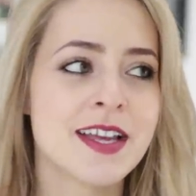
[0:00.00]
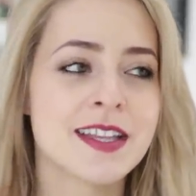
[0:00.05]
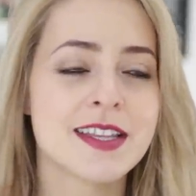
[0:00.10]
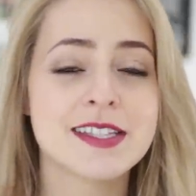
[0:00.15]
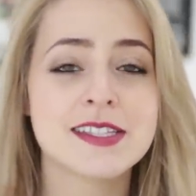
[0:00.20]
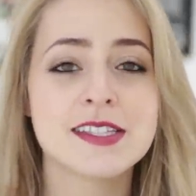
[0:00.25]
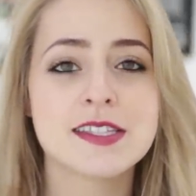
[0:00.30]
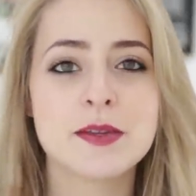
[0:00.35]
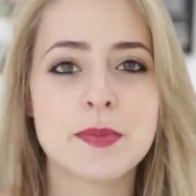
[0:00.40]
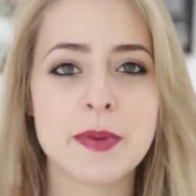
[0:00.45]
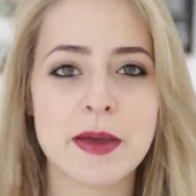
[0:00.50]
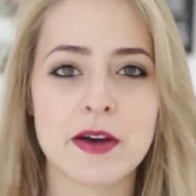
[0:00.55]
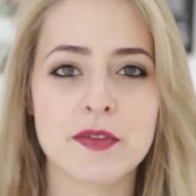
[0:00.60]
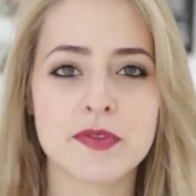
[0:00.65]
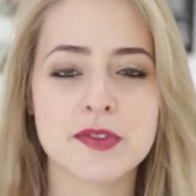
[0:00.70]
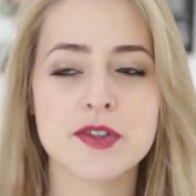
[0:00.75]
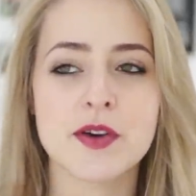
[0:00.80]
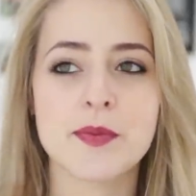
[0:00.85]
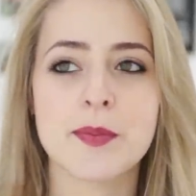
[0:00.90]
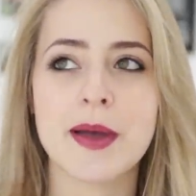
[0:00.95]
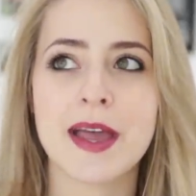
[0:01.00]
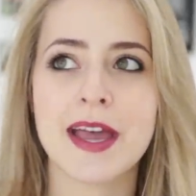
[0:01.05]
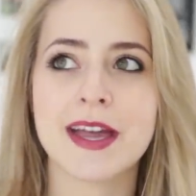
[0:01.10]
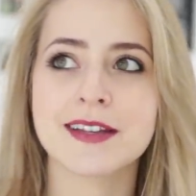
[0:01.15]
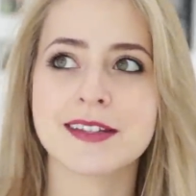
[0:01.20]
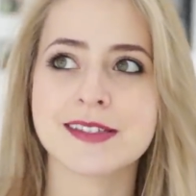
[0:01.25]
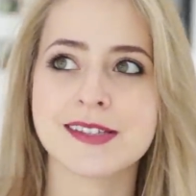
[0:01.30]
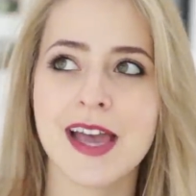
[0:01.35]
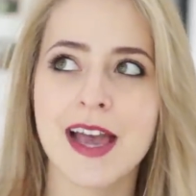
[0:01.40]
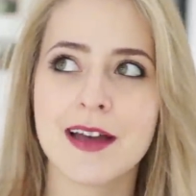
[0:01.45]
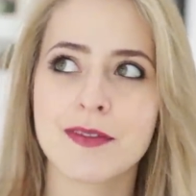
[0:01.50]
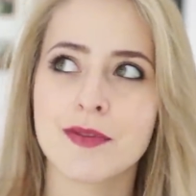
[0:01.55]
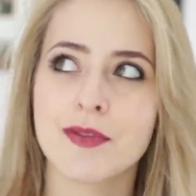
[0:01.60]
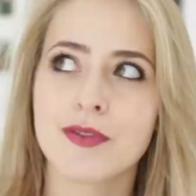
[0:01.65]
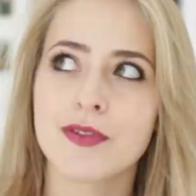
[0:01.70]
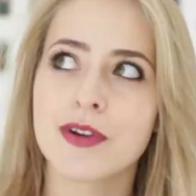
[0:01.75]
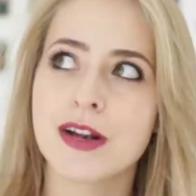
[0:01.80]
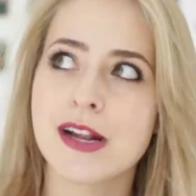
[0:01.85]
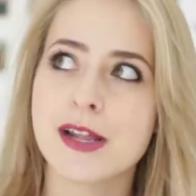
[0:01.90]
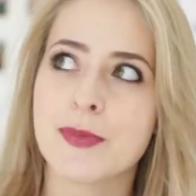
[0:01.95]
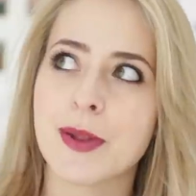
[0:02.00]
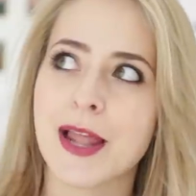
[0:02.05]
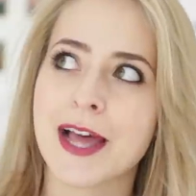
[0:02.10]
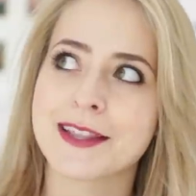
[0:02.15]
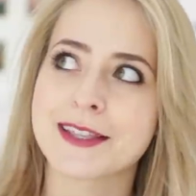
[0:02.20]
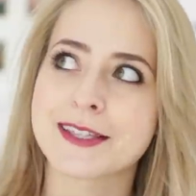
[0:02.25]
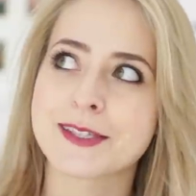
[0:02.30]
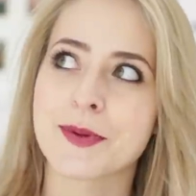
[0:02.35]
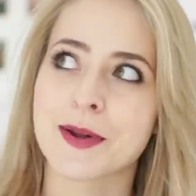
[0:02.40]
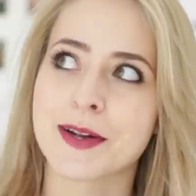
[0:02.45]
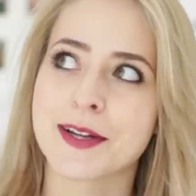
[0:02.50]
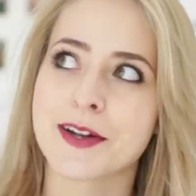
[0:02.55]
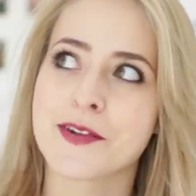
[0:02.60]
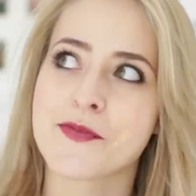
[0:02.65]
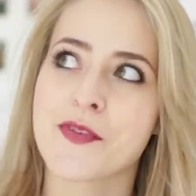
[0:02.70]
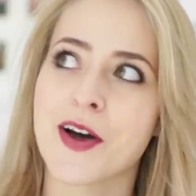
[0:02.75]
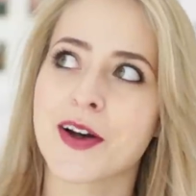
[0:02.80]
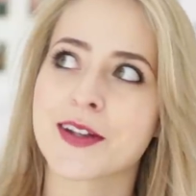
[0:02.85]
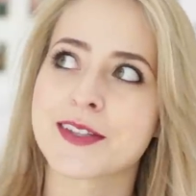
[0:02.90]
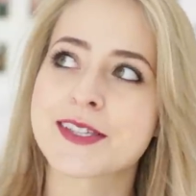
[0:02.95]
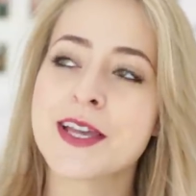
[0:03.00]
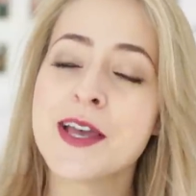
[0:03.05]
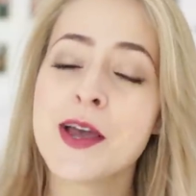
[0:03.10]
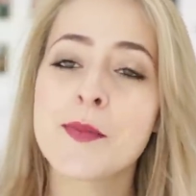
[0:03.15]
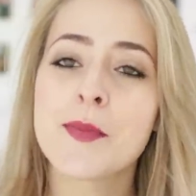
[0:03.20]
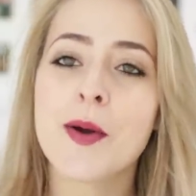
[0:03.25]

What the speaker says: This is a bit off the top of my head because I haven't really planned this one in advance.